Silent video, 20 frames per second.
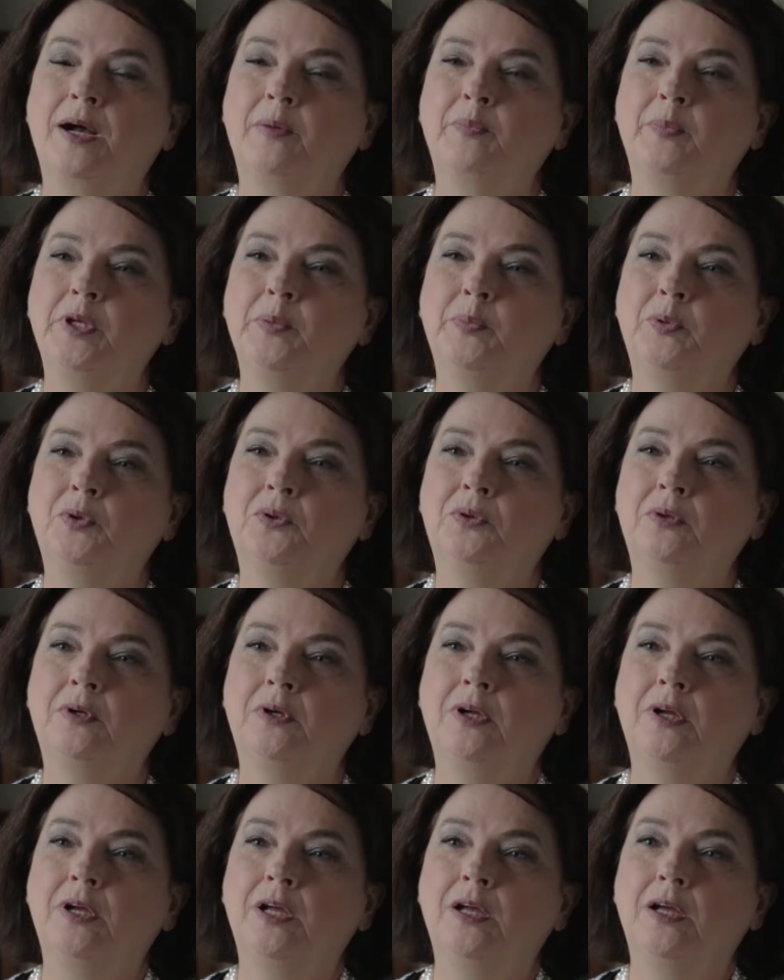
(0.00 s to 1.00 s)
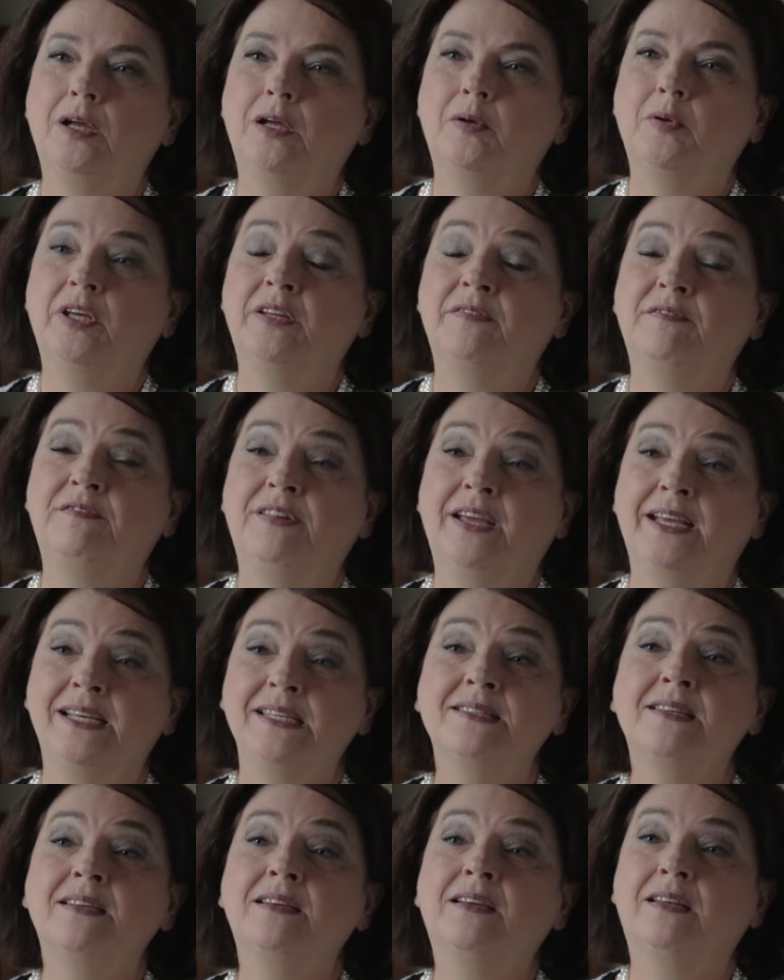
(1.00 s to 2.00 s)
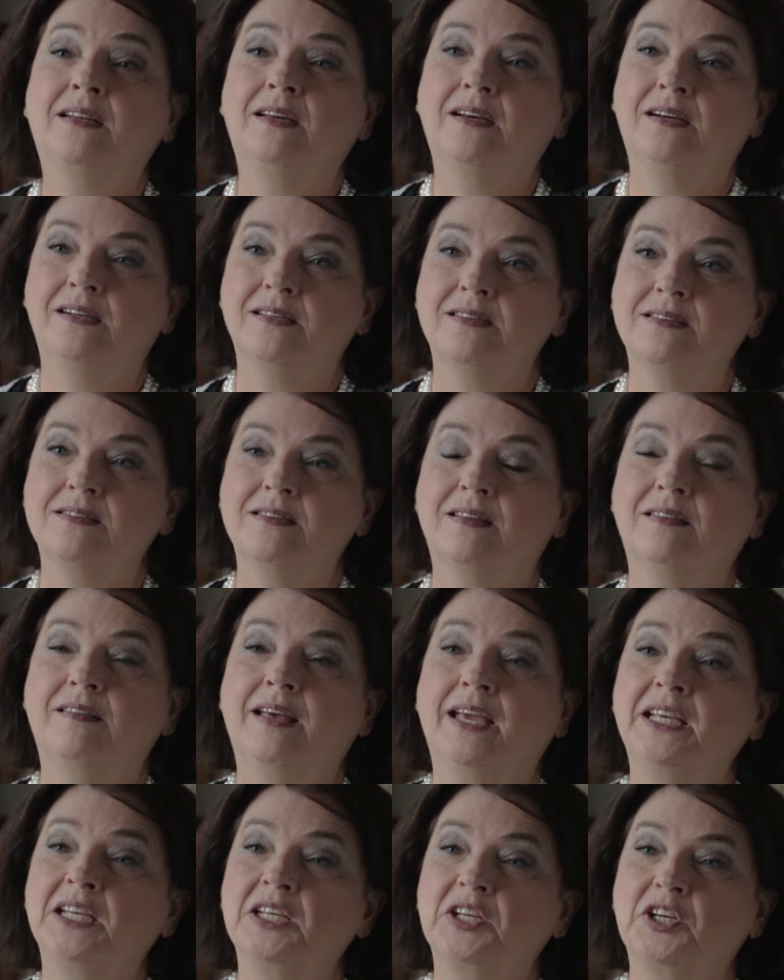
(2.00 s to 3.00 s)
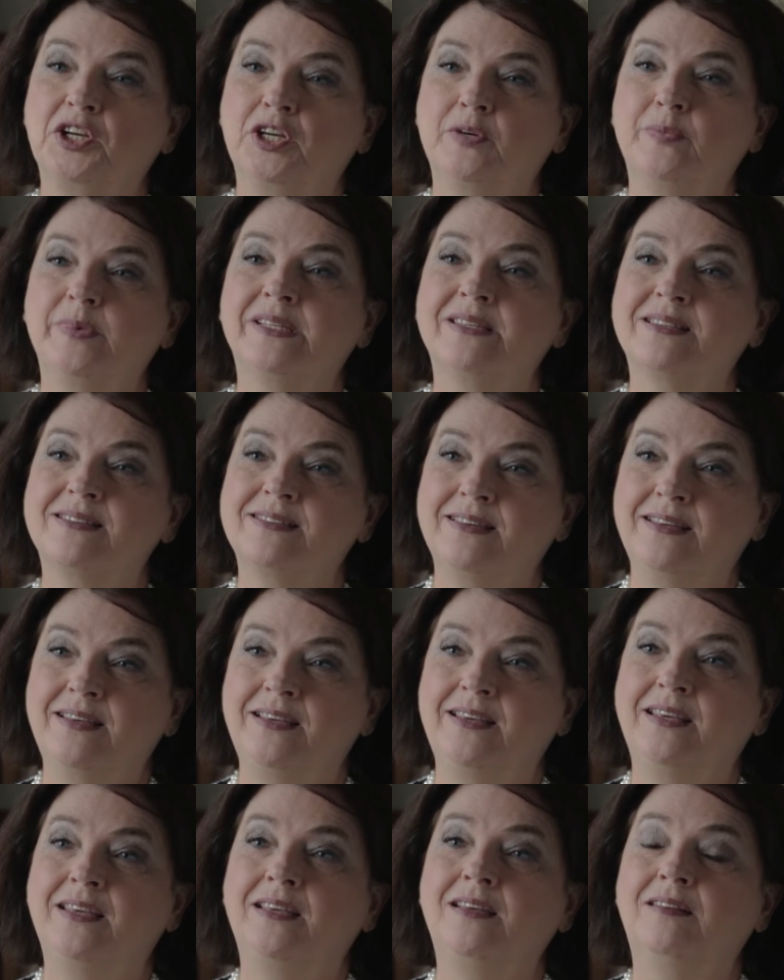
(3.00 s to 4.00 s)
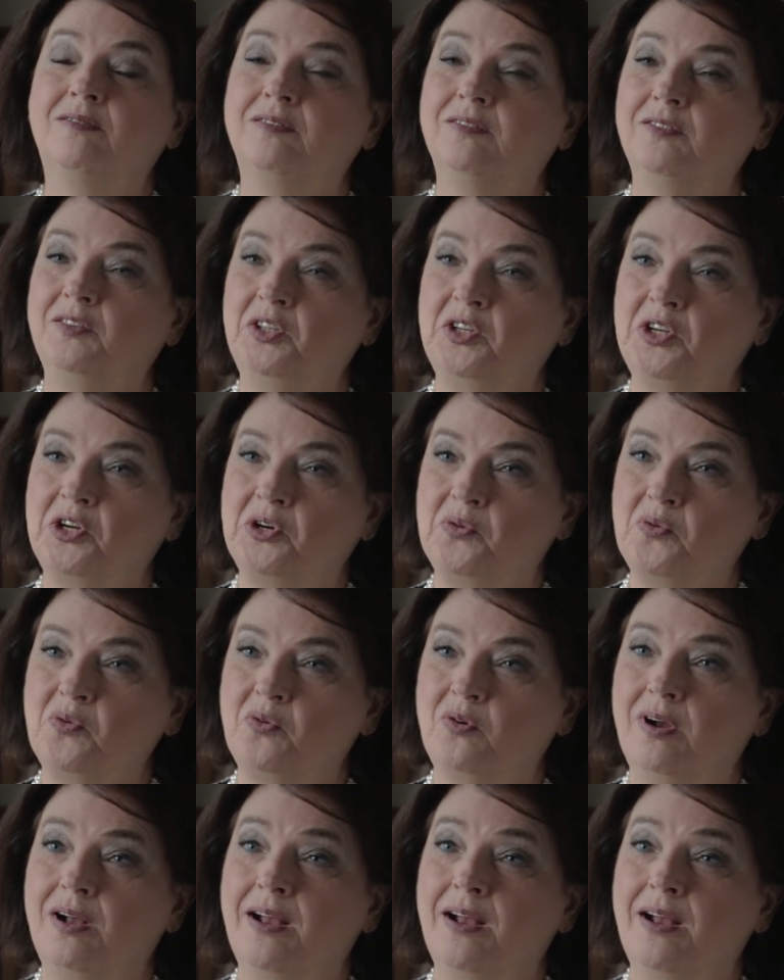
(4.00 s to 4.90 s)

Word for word: By people investing in us, they can come and see, you know,